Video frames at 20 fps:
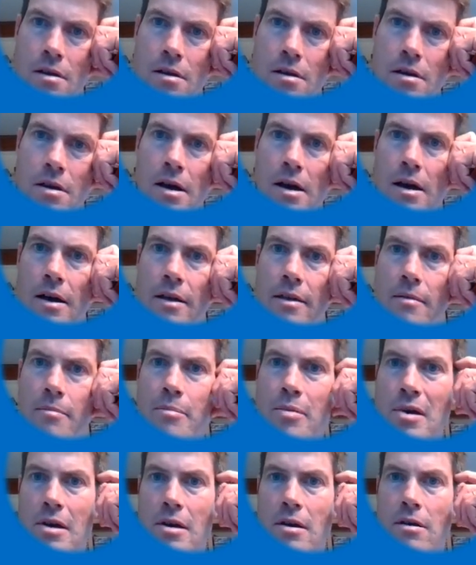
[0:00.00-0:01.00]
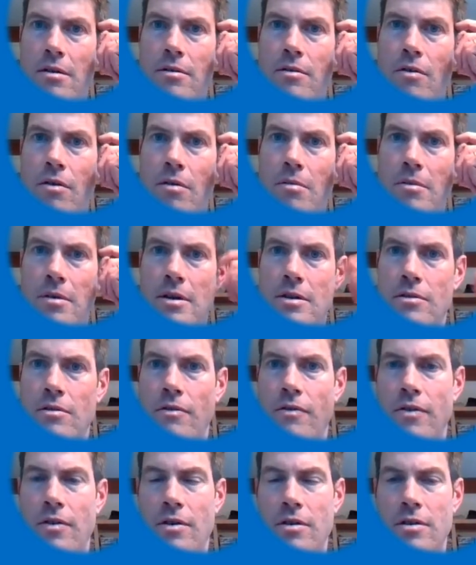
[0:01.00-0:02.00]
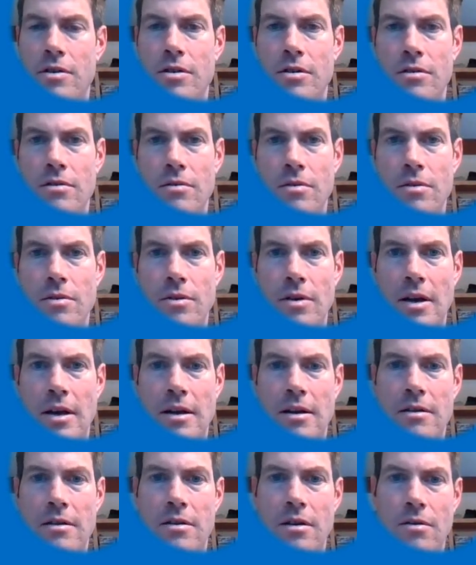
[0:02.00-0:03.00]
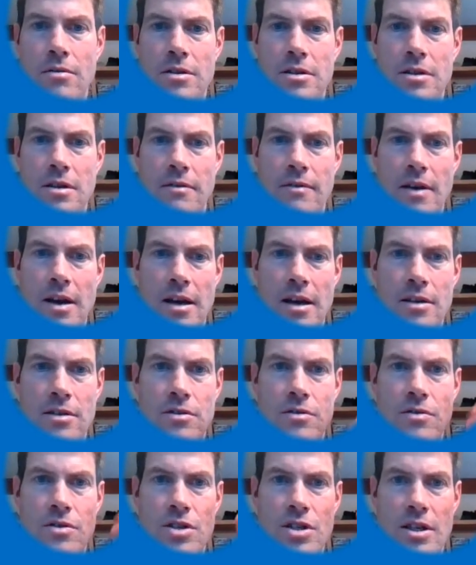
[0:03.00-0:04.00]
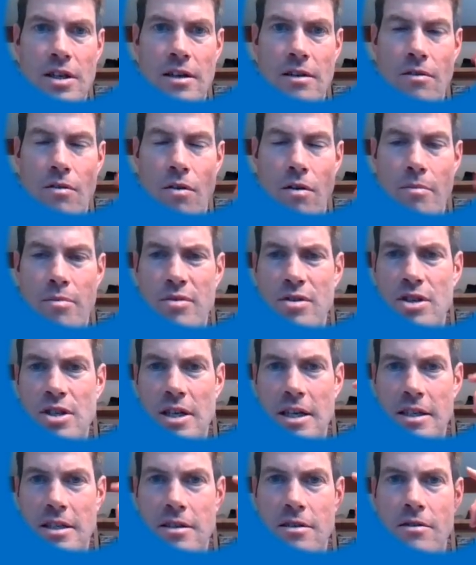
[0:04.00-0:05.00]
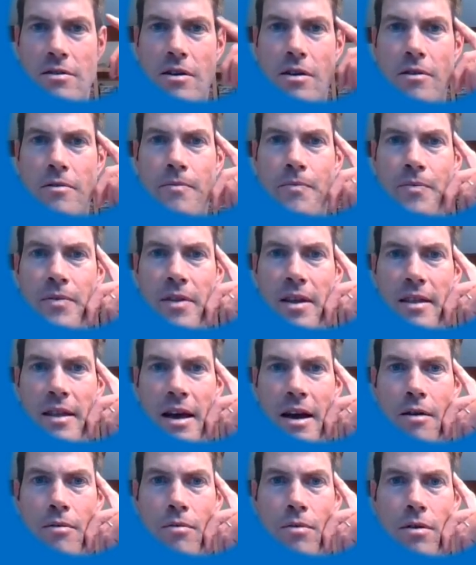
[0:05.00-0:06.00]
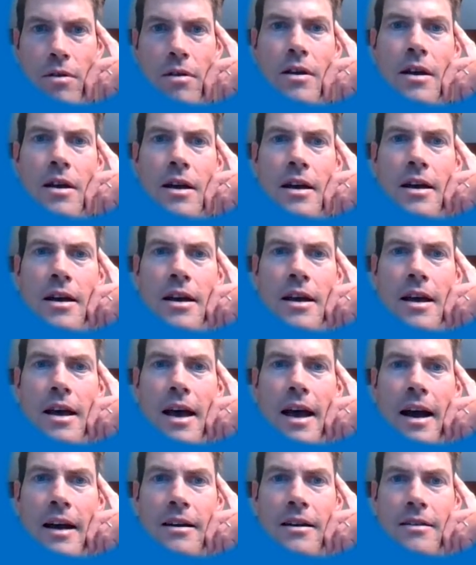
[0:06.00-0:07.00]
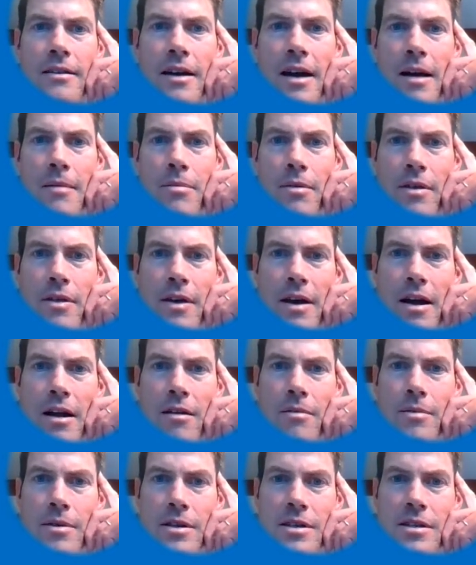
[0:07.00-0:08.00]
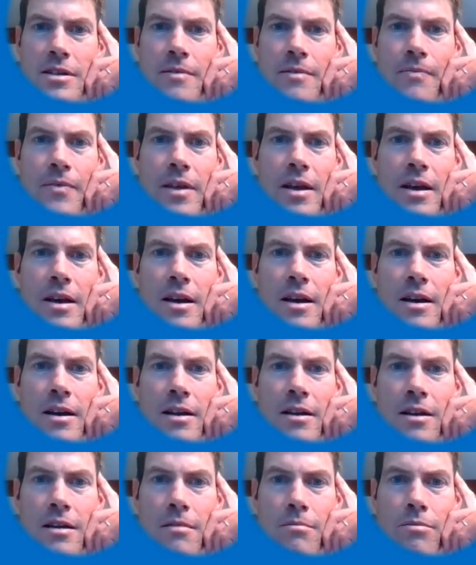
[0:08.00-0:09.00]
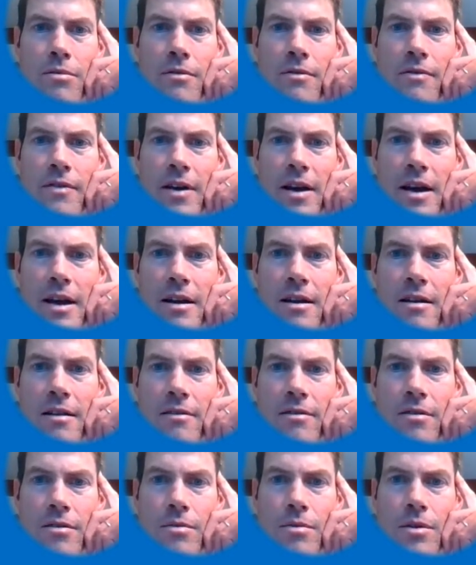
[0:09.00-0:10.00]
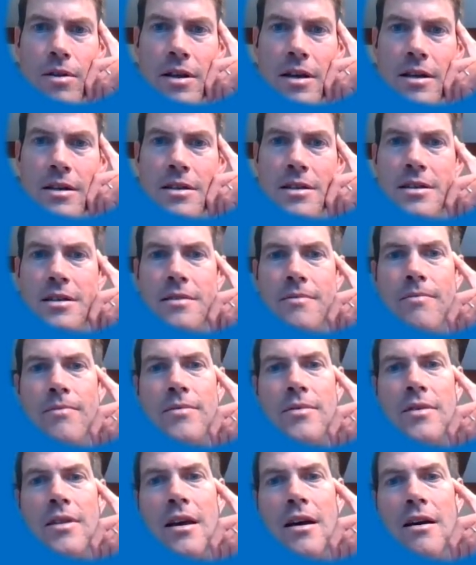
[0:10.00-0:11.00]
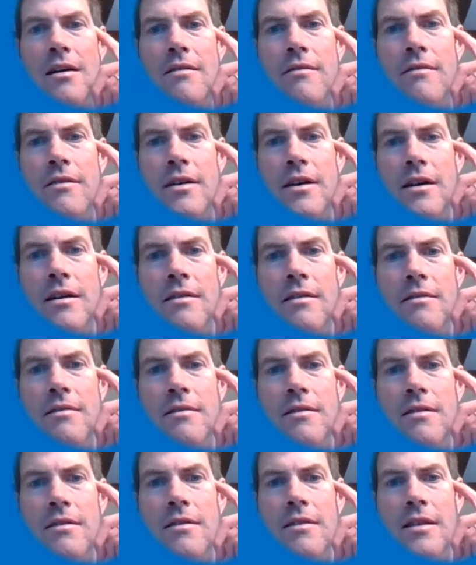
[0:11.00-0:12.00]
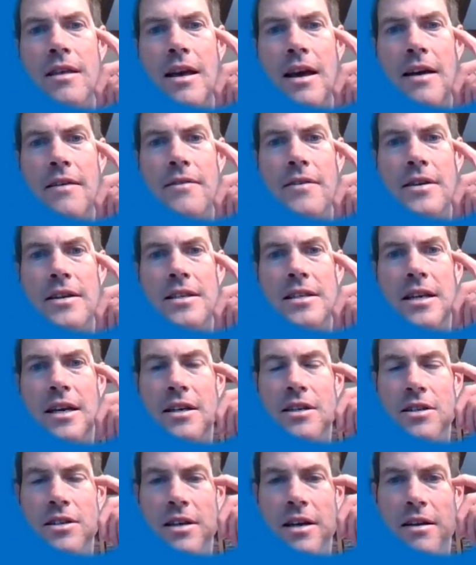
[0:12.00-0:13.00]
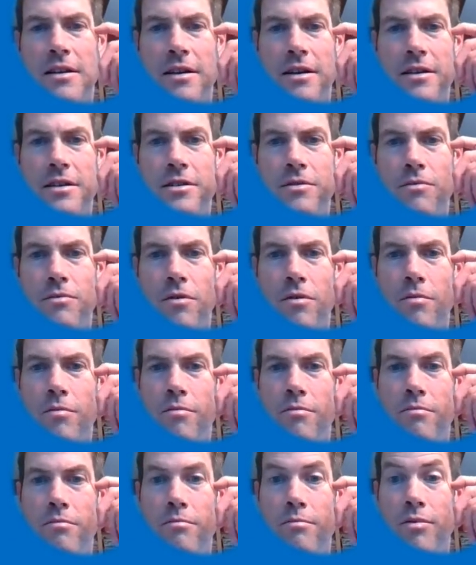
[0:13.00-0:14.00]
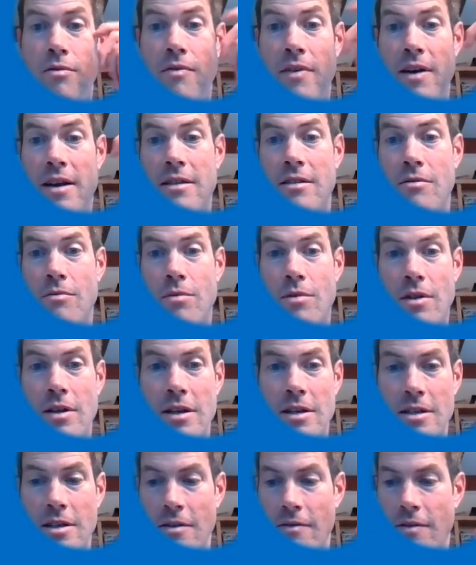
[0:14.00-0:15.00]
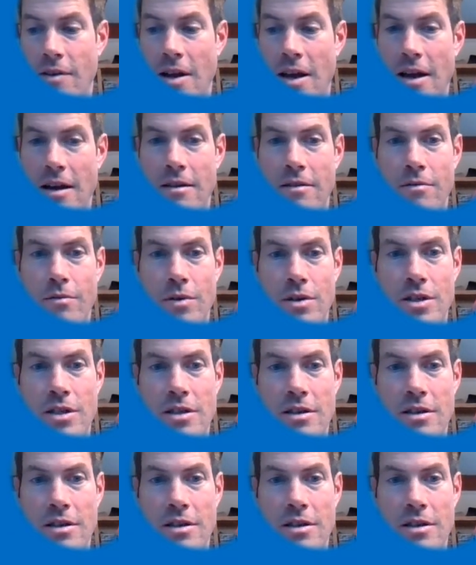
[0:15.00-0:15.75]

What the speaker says: The pill normally is referred to. You'll get a dose of estrogen or progesterone, and that will act on the hypothalamus to prevent the release of the FSH, and the LH will prevent the release of an egg, which is a